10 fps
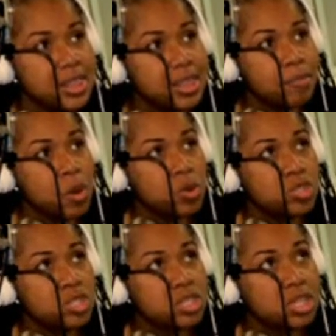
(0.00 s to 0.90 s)
the
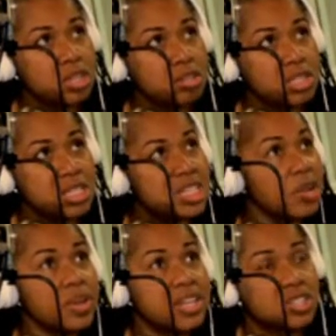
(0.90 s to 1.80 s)
most
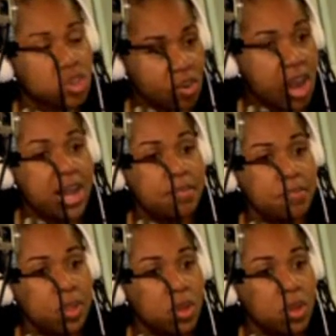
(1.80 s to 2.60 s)
serious crime